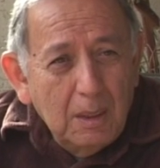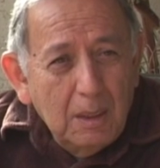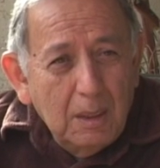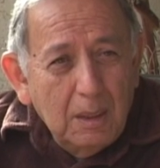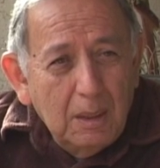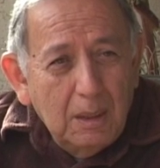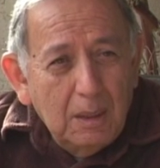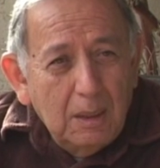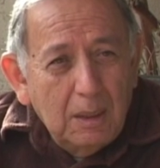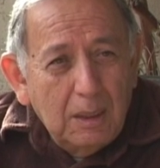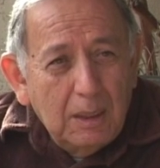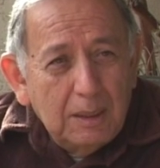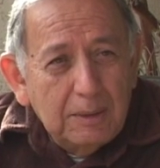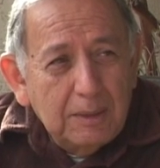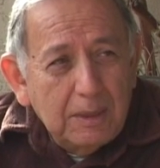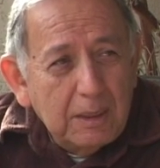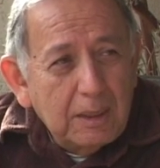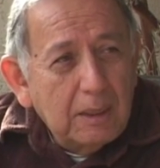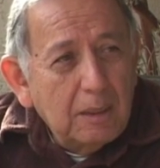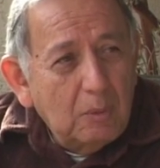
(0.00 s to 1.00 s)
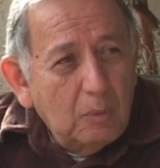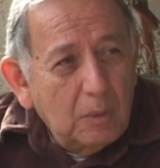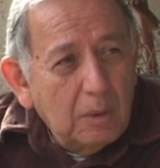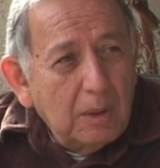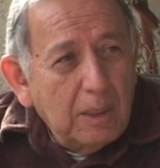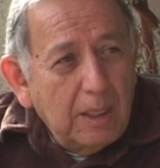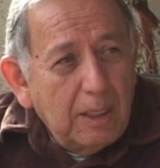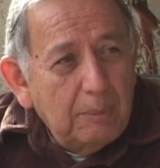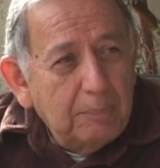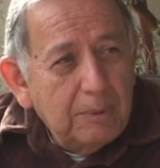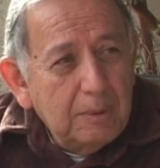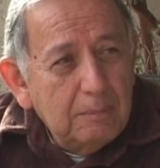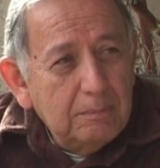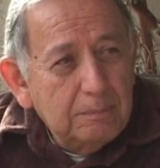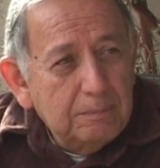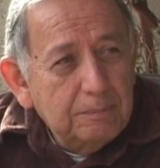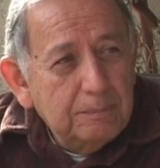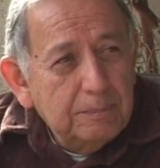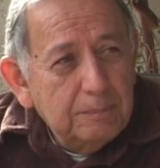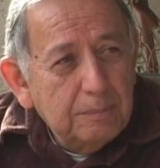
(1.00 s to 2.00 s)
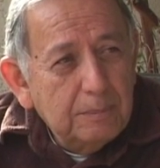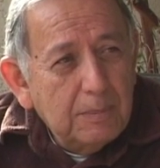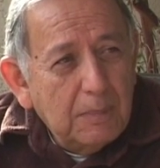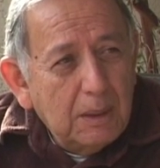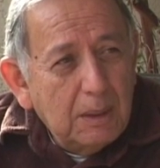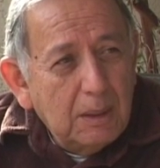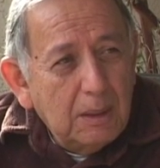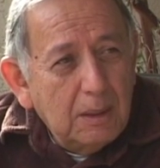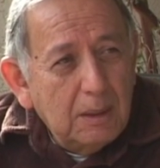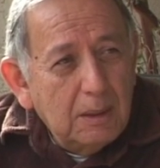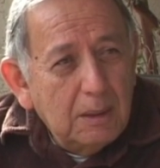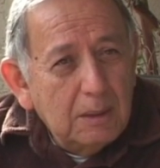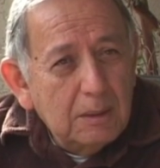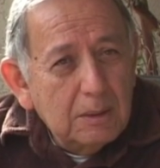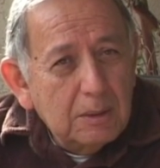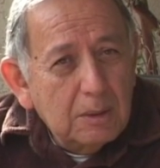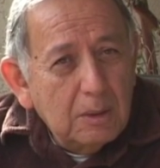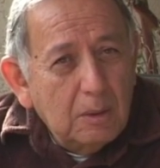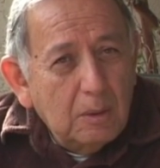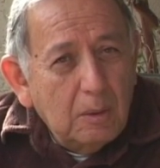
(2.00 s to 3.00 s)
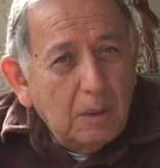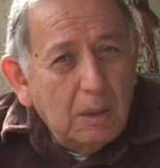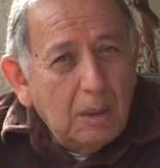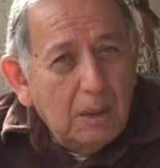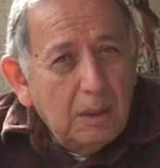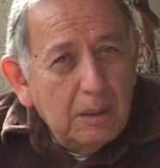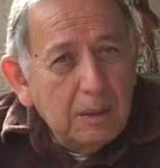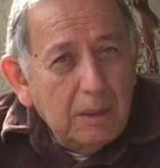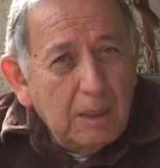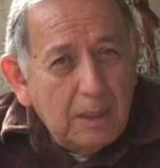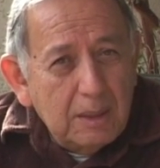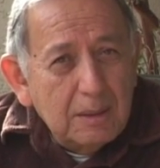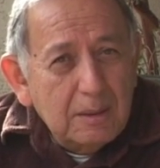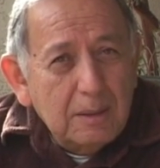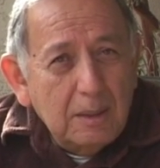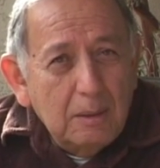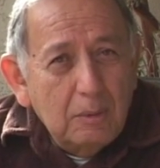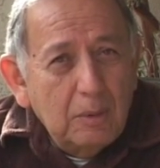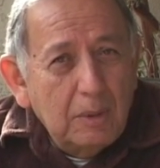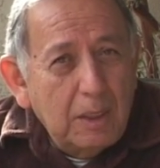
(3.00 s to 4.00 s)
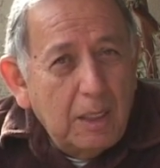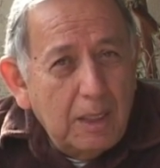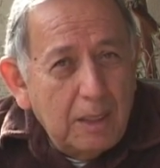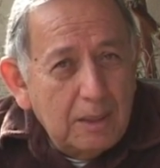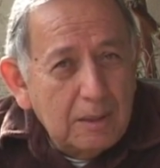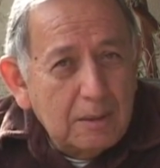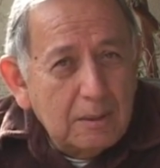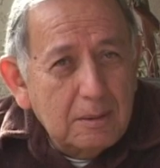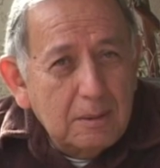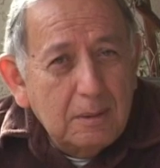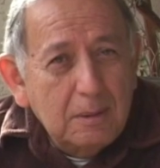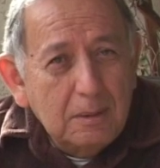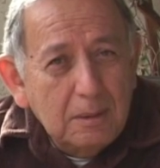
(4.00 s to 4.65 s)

I think it will happen. So yes, I would ask